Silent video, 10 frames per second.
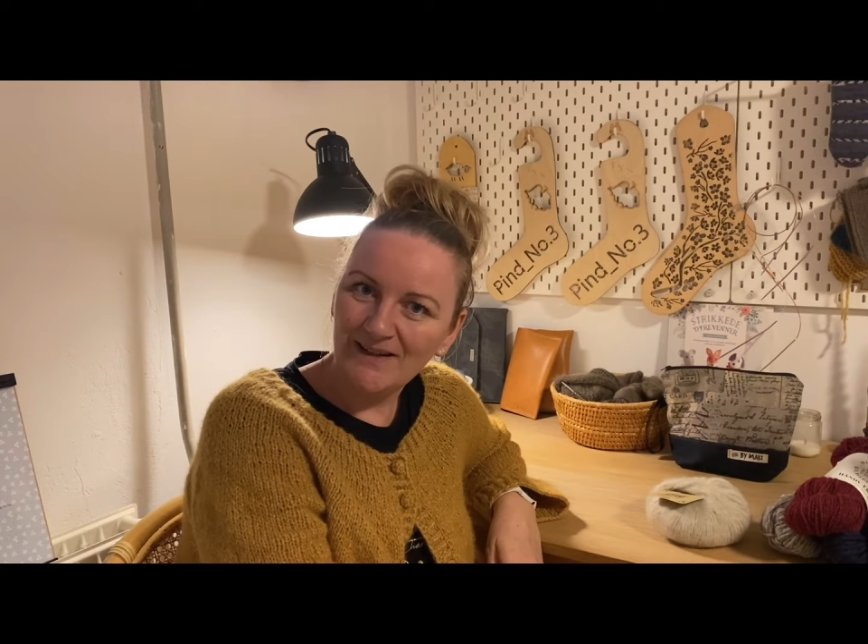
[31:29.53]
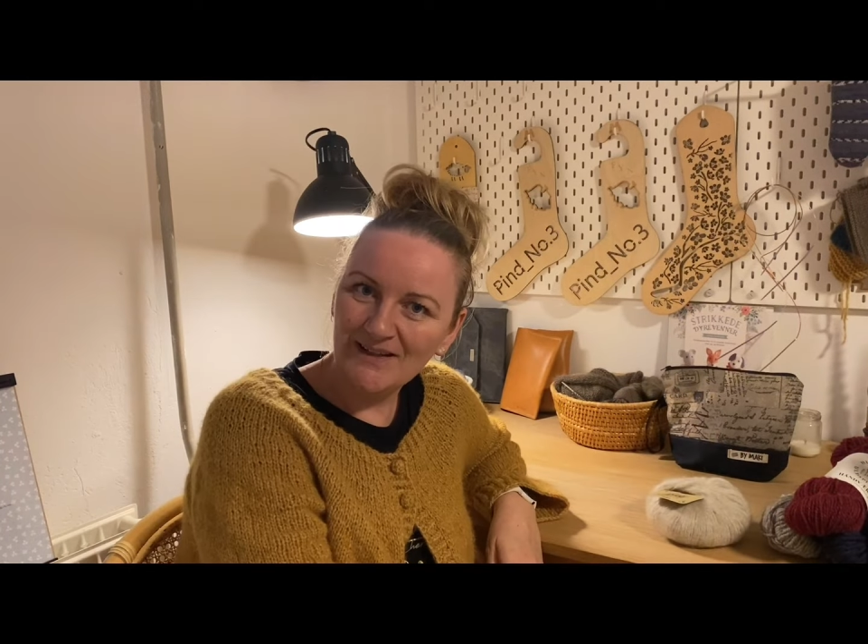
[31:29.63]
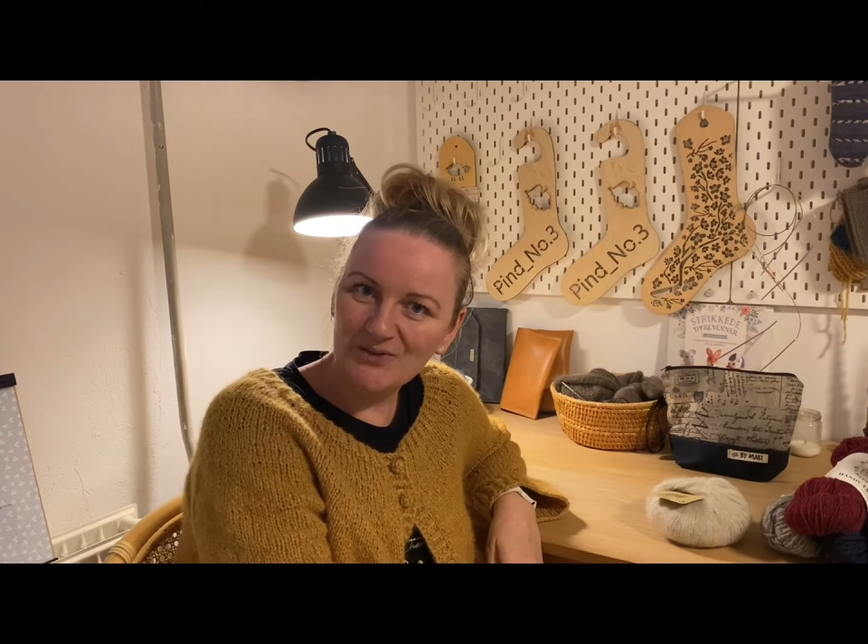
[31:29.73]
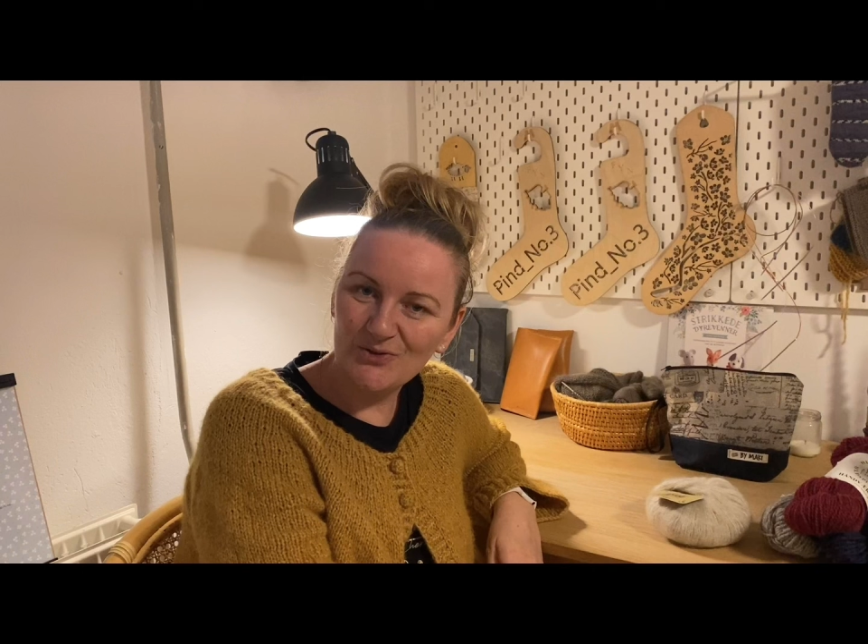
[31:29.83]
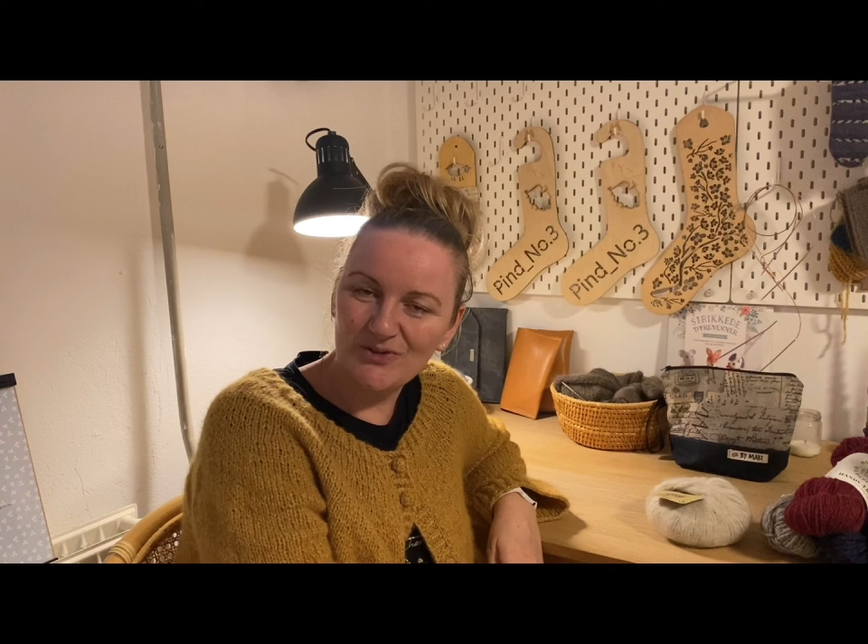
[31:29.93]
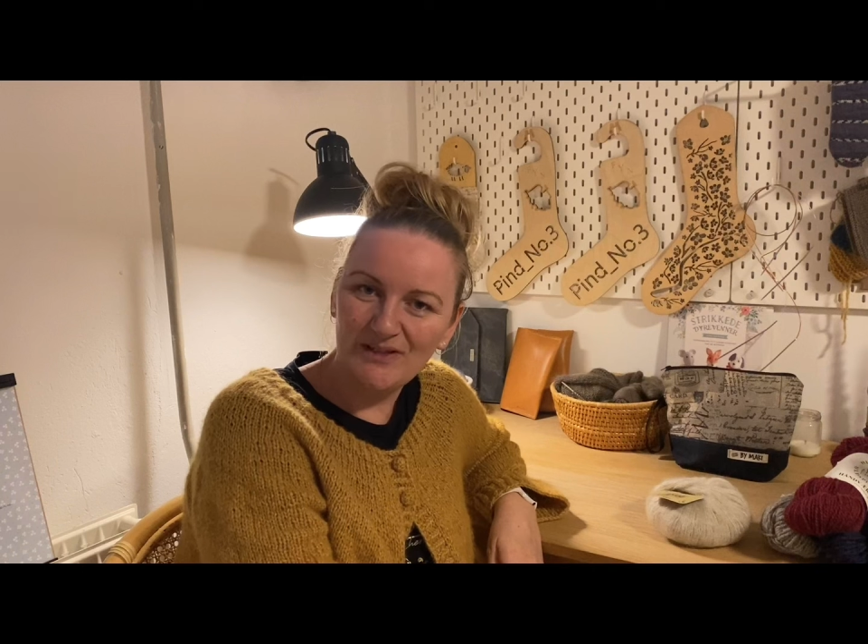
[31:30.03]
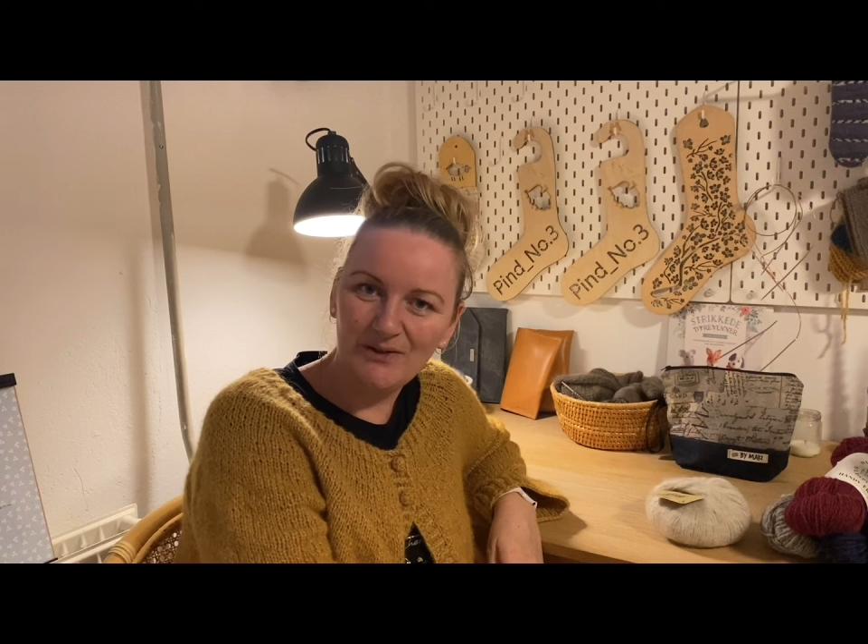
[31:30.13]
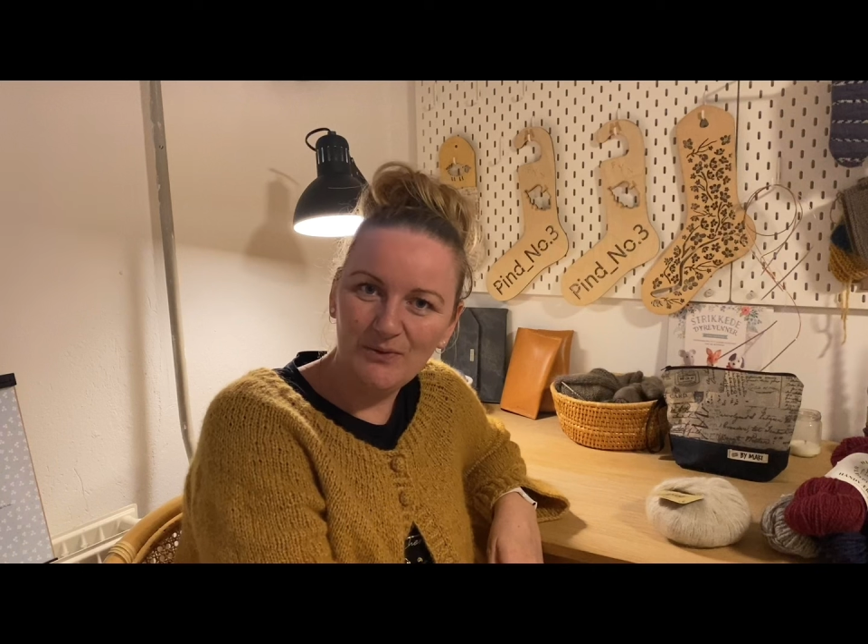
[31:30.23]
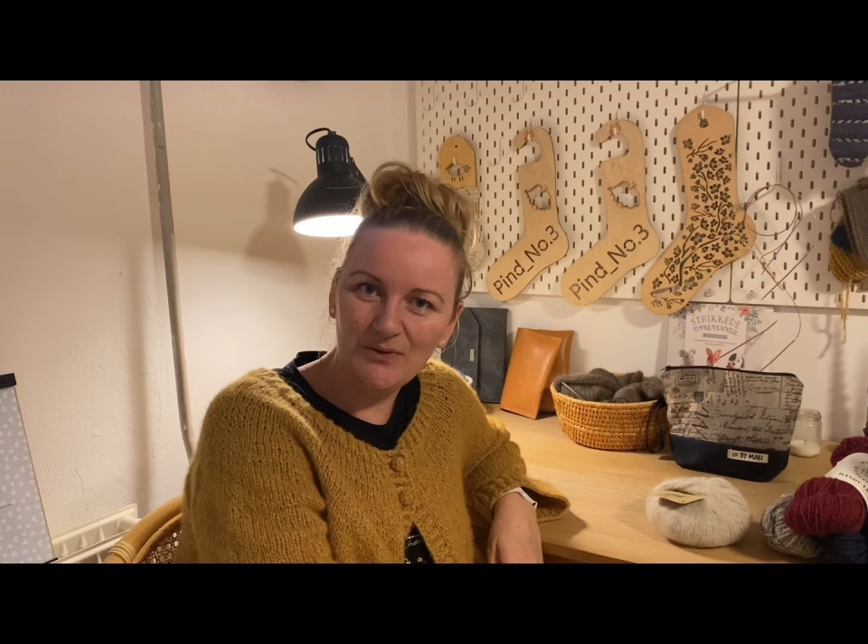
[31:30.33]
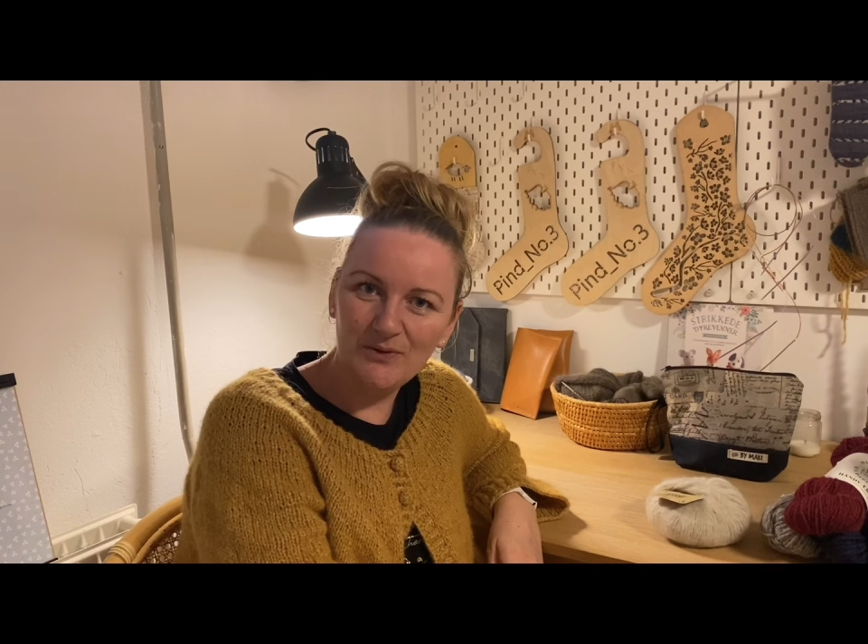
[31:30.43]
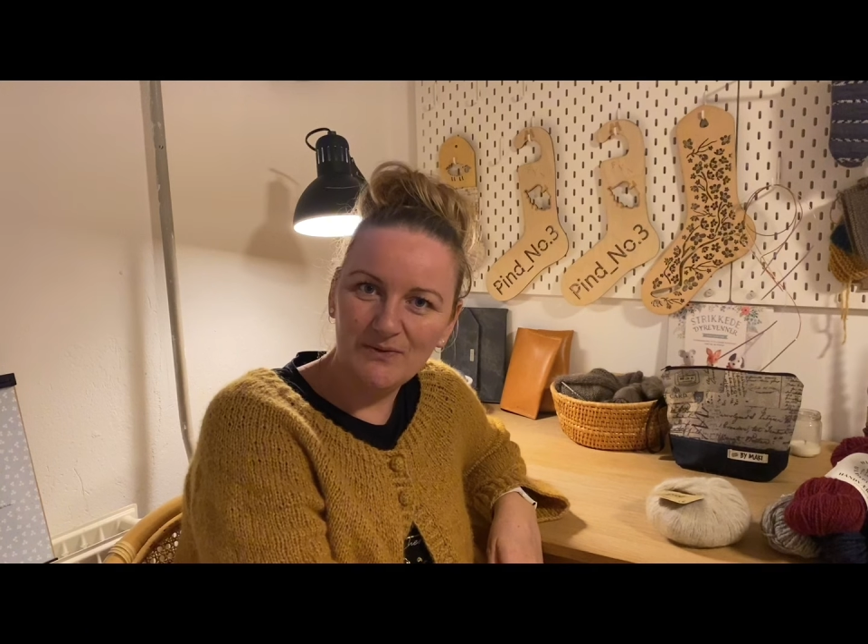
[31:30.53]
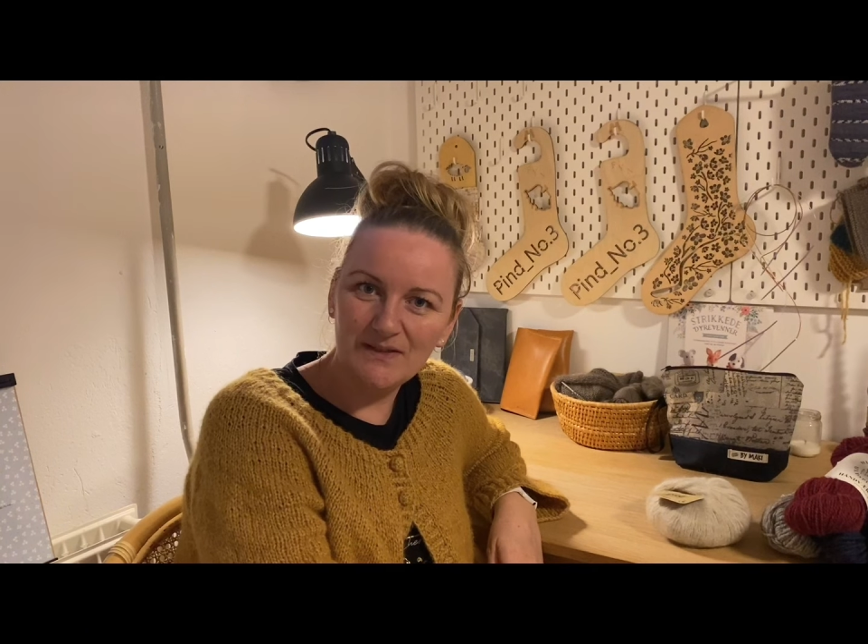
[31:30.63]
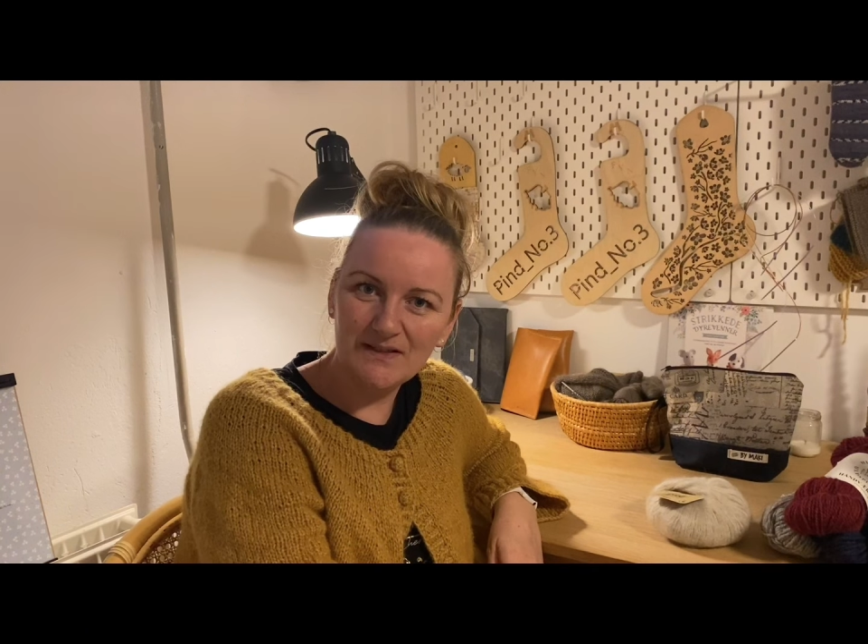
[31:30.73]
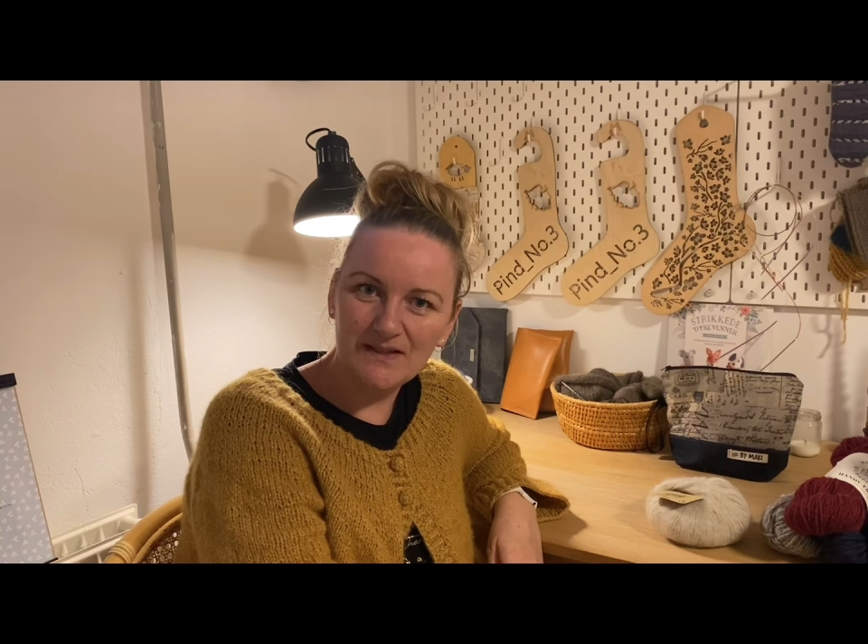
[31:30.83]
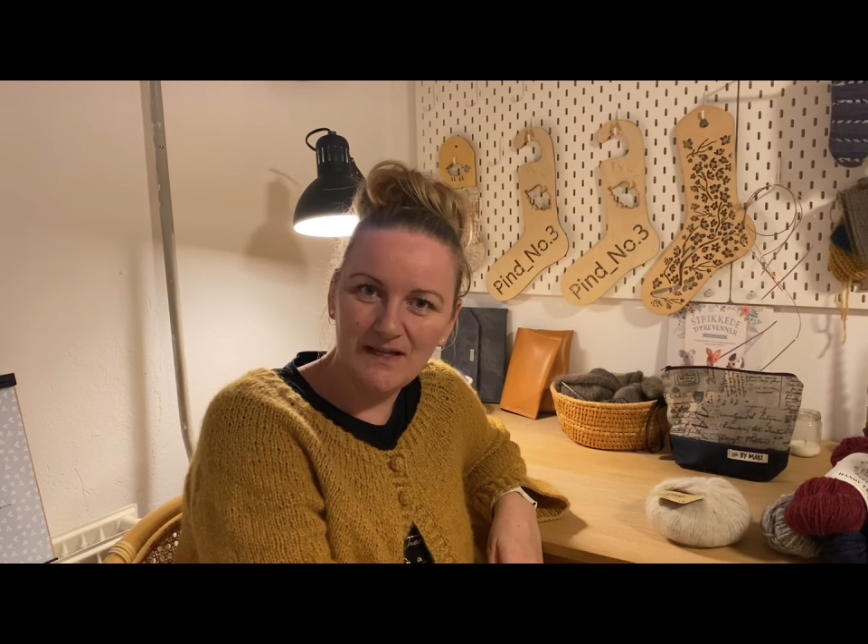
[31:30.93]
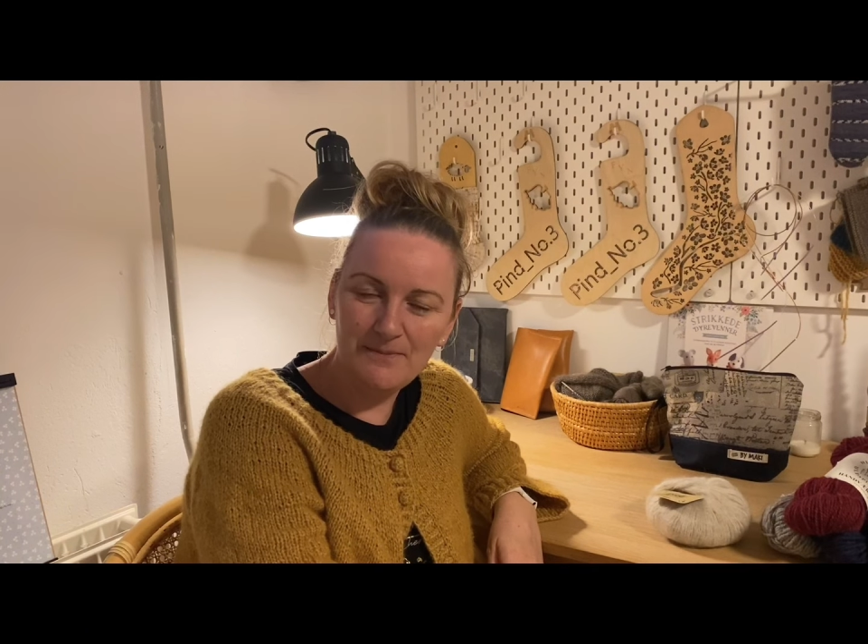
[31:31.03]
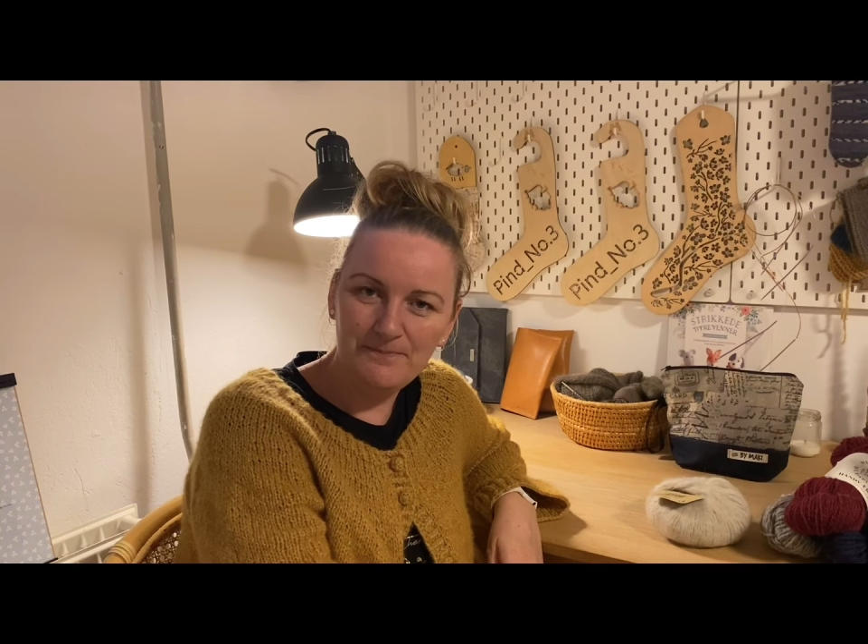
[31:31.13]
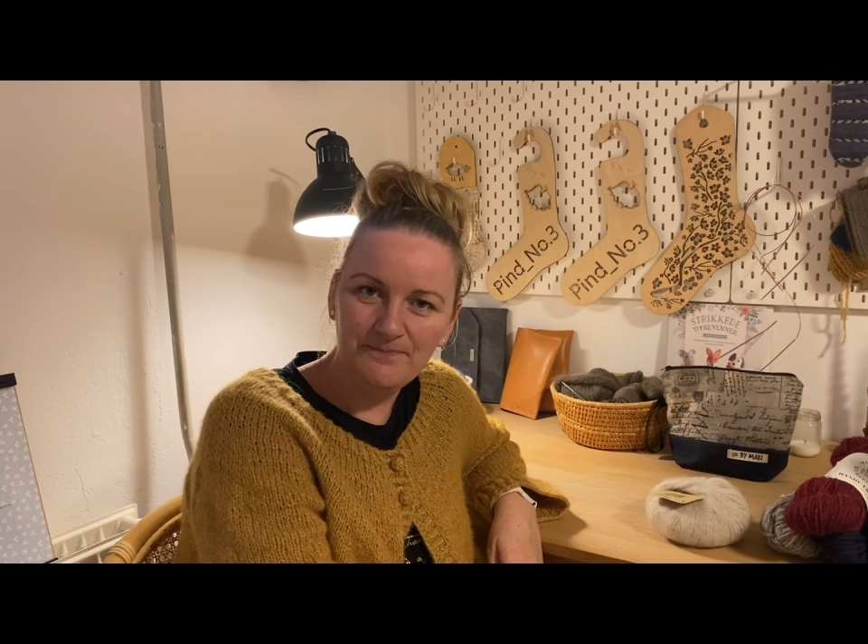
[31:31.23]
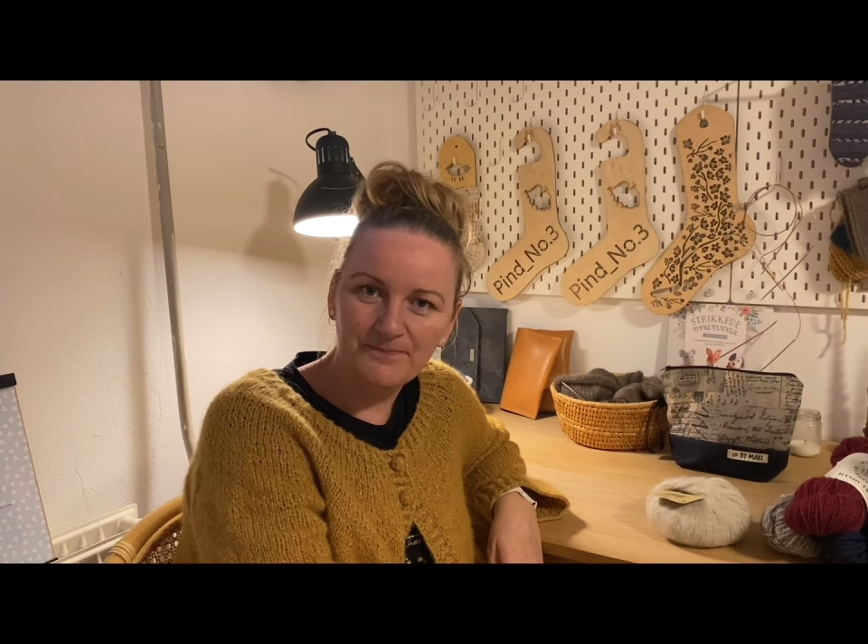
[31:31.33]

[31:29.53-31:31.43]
had to share with you this time.